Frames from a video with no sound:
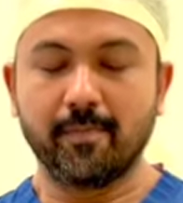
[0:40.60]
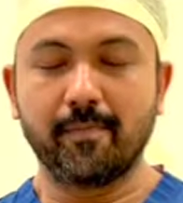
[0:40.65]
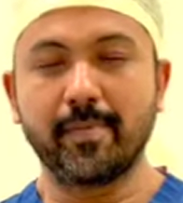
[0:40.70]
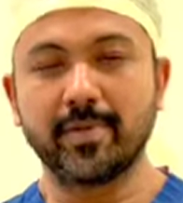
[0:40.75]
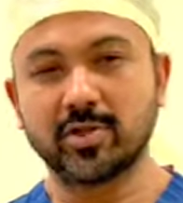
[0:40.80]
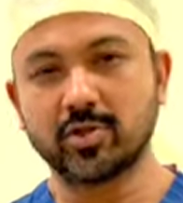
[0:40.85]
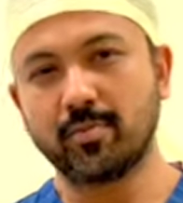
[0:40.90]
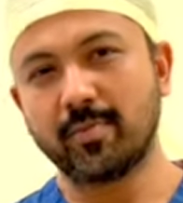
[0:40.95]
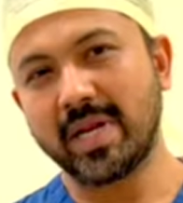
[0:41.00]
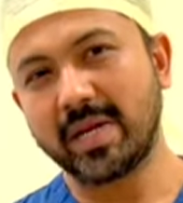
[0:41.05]

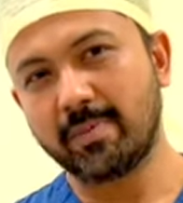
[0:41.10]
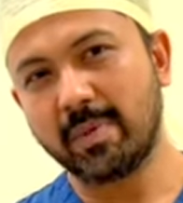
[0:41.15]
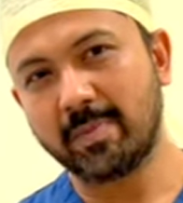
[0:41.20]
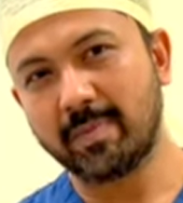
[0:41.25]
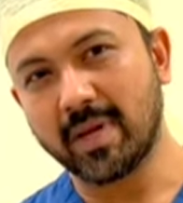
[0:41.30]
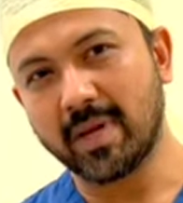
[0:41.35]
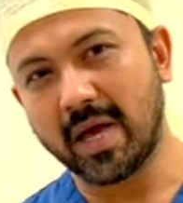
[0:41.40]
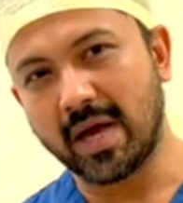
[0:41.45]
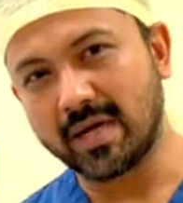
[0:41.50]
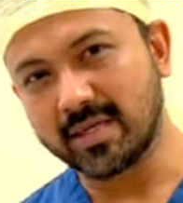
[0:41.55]
So many
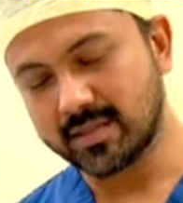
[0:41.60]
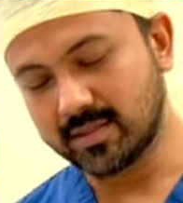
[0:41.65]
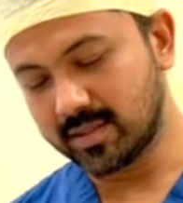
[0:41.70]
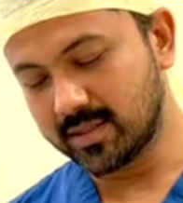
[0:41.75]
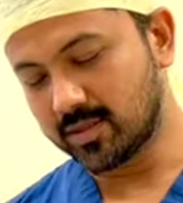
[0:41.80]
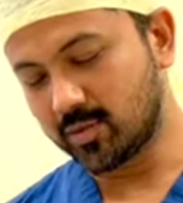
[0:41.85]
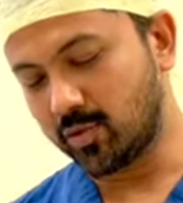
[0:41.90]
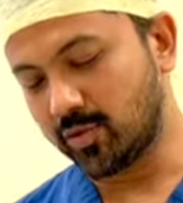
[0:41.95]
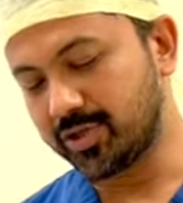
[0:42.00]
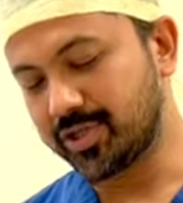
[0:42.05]
people ask
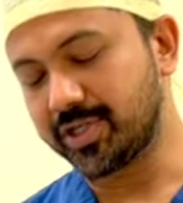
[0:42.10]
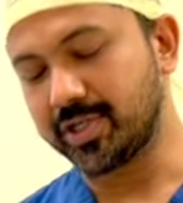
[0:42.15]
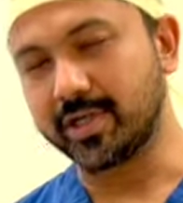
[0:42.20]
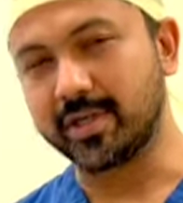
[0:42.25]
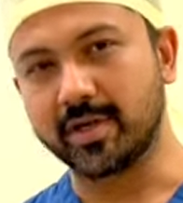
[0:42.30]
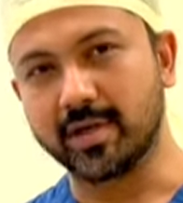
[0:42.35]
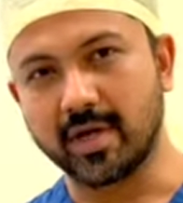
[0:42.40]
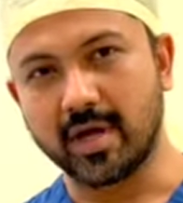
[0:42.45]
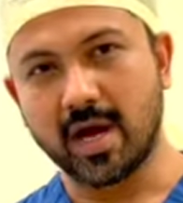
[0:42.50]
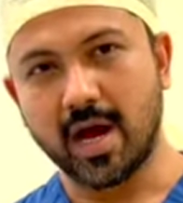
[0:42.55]
this question,
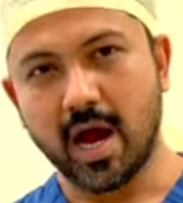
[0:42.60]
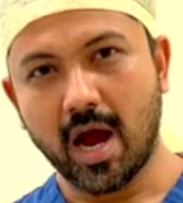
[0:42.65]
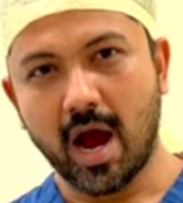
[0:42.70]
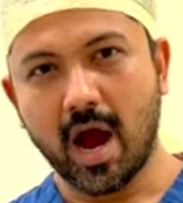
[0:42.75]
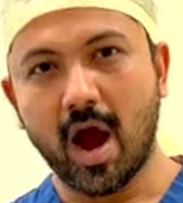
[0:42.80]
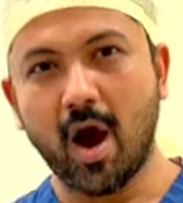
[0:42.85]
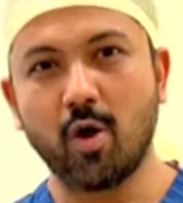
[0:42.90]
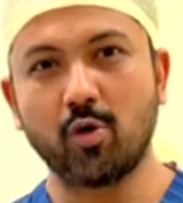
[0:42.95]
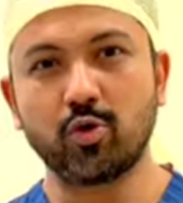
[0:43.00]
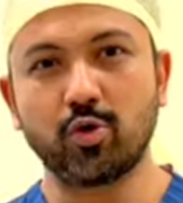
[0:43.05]

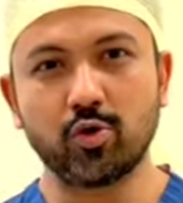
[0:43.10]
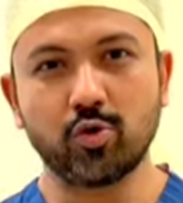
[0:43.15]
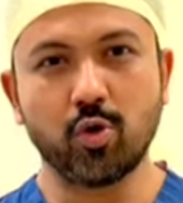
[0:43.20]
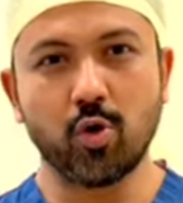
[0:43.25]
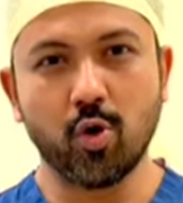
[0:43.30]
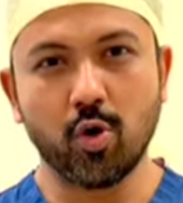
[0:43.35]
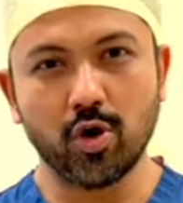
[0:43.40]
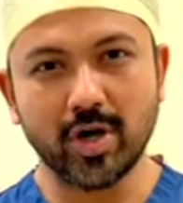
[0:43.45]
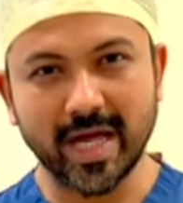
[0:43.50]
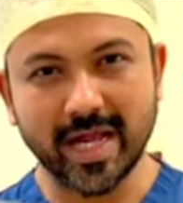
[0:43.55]
how to
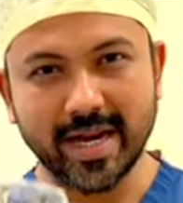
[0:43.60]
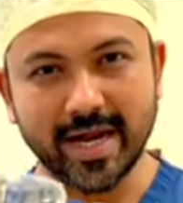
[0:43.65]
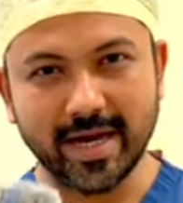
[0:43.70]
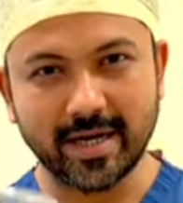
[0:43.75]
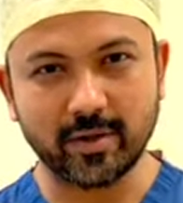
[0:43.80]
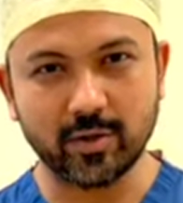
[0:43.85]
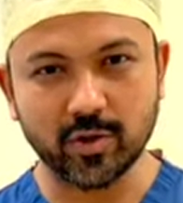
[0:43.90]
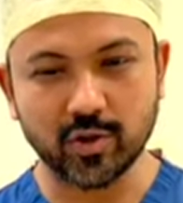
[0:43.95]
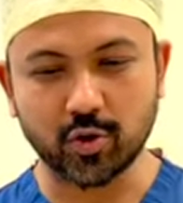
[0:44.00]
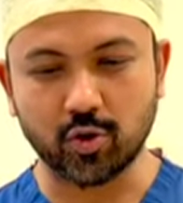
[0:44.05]
hold an
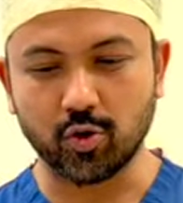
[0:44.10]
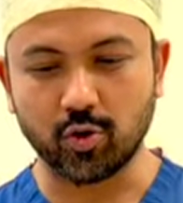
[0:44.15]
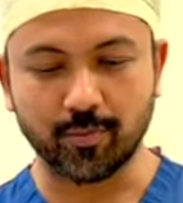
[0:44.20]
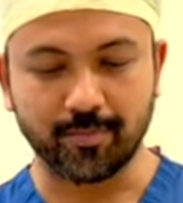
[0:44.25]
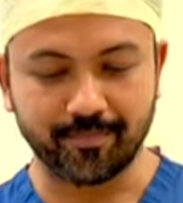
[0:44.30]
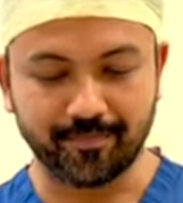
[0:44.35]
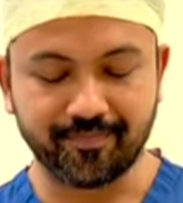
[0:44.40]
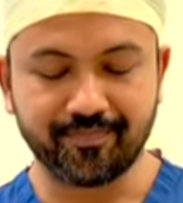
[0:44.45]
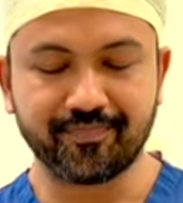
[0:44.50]
endoscope?